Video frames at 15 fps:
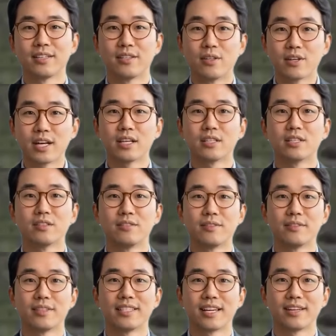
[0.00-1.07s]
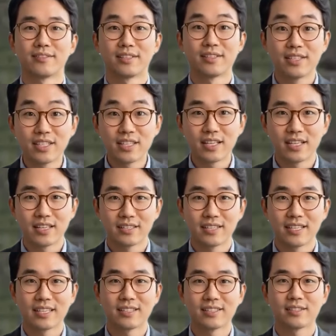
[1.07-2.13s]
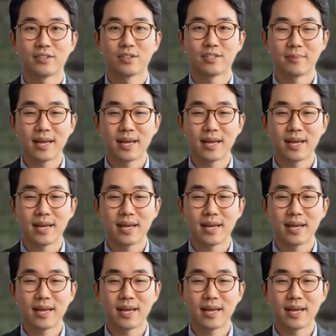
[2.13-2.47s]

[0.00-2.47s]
The crew fled, leaving the main hatches wide open.